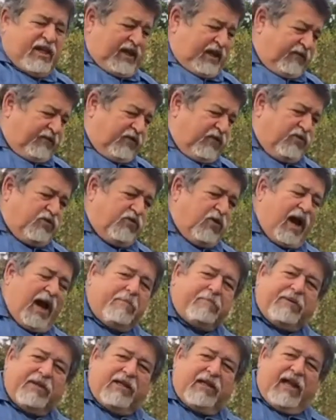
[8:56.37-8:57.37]
if you
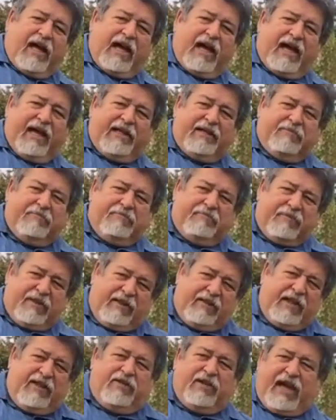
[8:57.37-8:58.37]
drop the line,
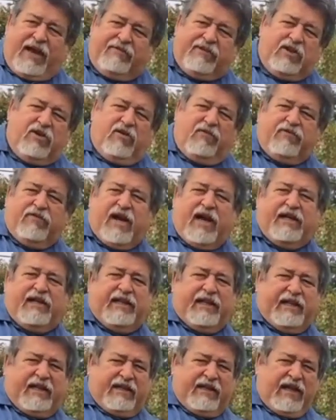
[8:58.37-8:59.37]
then you have to go
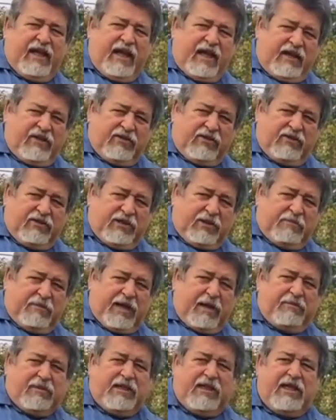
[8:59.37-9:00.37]
finding it. So sometimes